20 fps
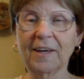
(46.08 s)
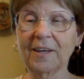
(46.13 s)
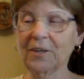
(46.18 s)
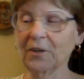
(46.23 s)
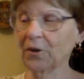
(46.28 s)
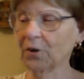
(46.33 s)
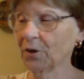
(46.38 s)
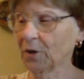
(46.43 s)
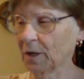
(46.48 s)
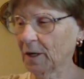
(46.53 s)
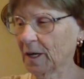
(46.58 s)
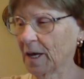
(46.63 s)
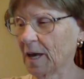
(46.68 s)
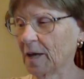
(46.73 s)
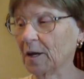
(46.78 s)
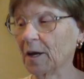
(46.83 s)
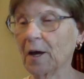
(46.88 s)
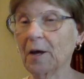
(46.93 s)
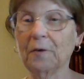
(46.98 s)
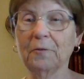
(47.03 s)
you're going to
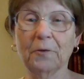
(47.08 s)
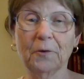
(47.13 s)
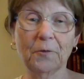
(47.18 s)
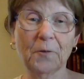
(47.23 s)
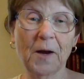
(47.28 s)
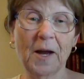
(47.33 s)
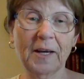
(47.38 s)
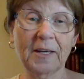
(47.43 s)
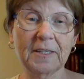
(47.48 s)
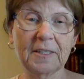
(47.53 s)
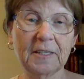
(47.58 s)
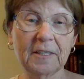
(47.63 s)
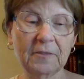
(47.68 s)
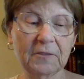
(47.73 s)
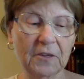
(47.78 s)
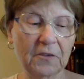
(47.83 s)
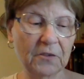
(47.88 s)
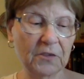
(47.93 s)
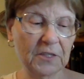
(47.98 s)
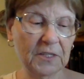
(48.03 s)
get a variety of
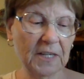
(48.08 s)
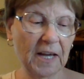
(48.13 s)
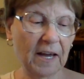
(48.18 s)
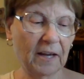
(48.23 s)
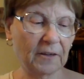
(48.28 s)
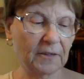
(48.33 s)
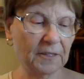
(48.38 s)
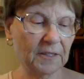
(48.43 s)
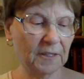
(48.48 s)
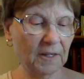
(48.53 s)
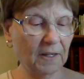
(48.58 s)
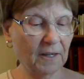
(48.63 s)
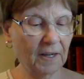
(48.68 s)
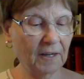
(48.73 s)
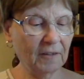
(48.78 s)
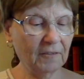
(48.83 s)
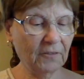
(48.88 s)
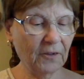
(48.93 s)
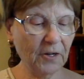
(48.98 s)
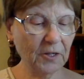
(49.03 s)
different sounds.
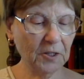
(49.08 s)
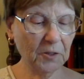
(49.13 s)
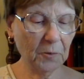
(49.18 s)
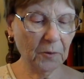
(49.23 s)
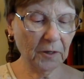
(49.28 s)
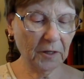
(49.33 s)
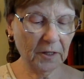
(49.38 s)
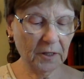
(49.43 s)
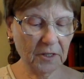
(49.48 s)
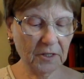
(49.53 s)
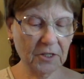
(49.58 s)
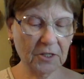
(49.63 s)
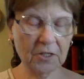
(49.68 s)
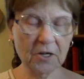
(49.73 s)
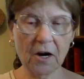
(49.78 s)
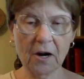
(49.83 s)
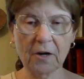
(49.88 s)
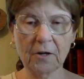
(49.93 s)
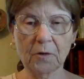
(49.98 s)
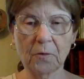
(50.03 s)
First, we're going to
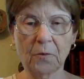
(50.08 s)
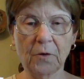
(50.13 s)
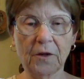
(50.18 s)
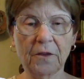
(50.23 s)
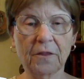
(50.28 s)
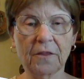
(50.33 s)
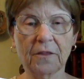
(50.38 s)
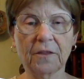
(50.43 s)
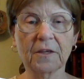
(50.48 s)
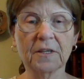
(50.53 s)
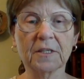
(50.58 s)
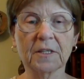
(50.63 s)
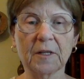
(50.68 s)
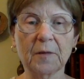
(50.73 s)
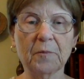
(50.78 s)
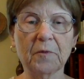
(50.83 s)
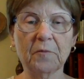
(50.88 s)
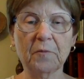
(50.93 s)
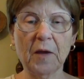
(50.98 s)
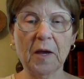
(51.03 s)
start with the
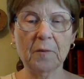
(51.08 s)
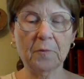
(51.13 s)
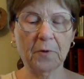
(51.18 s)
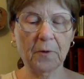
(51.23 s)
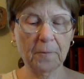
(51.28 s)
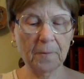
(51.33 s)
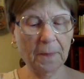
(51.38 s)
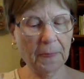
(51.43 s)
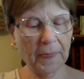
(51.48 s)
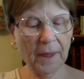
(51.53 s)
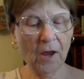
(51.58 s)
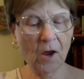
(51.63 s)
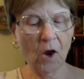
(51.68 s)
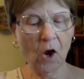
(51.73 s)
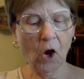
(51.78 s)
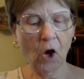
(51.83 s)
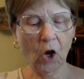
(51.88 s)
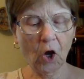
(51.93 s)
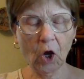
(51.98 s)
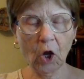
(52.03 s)
slip of paper.
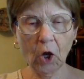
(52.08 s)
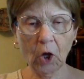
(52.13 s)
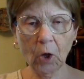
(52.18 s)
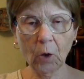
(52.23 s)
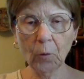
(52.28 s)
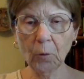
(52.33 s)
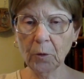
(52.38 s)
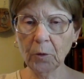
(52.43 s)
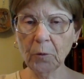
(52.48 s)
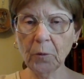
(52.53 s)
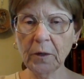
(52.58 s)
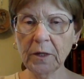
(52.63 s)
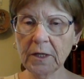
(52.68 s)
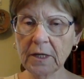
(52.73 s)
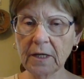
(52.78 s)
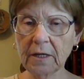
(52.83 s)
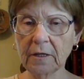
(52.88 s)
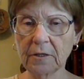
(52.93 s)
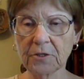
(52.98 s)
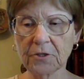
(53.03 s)
All woodwind
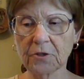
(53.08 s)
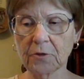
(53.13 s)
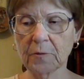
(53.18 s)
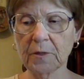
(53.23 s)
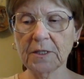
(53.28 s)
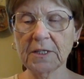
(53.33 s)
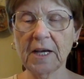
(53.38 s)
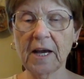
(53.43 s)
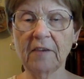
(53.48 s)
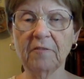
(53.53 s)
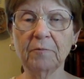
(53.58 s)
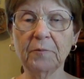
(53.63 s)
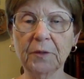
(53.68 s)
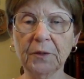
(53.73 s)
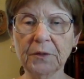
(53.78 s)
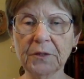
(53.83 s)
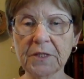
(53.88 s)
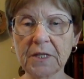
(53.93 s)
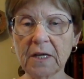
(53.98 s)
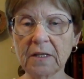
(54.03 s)
instruments have
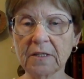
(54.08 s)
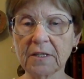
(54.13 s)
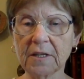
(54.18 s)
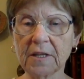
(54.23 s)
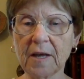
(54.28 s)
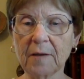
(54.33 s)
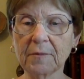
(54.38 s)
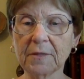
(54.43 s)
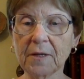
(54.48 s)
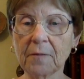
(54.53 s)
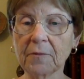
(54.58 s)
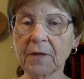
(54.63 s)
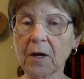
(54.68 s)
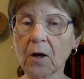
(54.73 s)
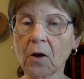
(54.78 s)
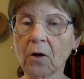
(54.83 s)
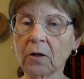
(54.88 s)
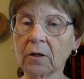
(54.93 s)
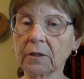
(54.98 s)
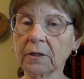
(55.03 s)
built into them something
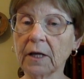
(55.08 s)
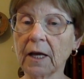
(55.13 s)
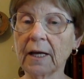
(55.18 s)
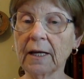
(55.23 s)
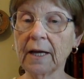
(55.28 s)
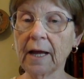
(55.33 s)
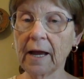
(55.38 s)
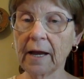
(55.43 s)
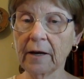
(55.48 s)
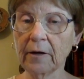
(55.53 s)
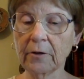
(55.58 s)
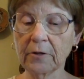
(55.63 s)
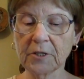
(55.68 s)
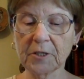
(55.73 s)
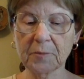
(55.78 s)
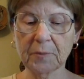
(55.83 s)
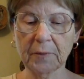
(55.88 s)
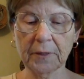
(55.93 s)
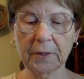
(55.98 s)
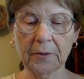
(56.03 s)
called an air
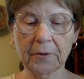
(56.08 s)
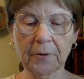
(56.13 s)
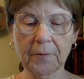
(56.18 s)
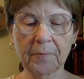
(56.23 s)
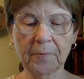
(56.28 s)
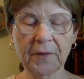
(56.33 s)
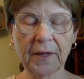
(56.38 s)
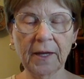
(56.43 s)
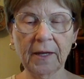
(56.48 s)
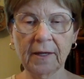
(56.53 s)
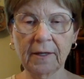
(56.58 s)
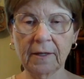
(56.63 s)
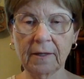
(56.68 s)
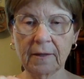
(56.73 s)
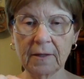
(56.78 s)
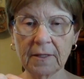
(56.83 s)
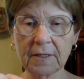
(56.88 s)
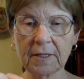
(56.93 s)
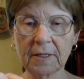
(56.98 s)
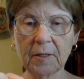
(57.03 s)
splitter. And
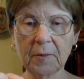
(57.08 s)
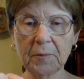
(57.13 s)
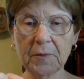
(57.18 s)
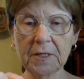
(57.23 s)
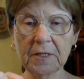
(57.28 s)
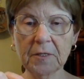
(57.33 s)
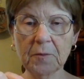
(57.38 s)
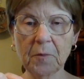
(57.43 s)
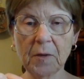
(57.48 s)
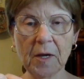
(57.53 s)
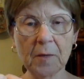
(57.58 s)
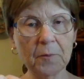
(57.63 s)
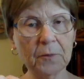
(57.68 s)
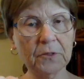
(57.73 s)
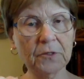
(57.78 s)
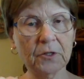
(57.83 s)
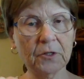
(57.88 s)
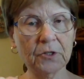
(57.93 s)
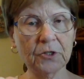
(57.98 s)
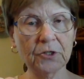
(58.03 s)
this little piece of paper
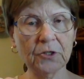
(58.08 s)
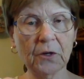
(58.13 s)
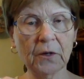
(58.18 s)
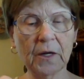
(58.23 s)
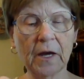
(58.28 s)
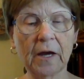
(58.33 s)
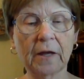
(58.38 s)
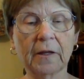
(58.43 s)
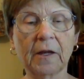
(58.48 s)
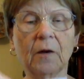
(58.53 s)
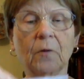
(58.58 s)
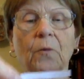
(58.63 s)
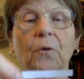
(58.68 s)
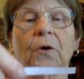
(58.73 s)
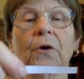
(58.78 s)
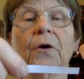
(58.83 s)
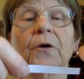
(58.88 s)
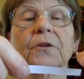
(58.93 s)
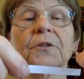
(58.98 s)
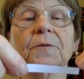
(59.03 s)
is going to show you how that
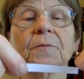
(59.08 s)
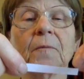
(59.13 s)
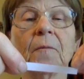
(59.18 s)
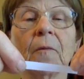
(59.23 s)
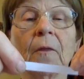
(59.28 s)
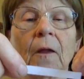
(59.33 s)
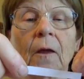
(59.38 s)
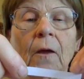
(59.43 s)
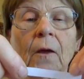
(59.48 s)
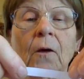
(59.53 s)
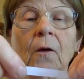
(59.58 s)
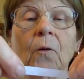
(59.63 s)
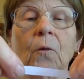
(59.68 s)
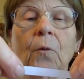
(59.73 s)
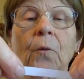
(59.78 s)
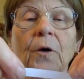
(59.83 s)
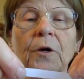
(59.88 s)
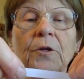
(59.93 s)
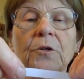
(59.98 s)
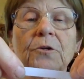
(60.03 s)
works.
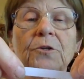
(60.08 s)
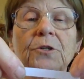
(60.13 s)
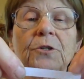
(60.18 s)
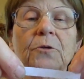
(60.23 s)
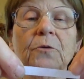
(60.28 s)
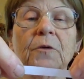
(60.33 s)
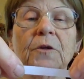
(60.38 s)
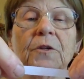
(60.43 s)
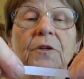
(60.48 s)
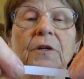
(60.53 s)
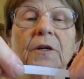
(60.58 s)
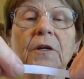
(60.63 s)
What you do with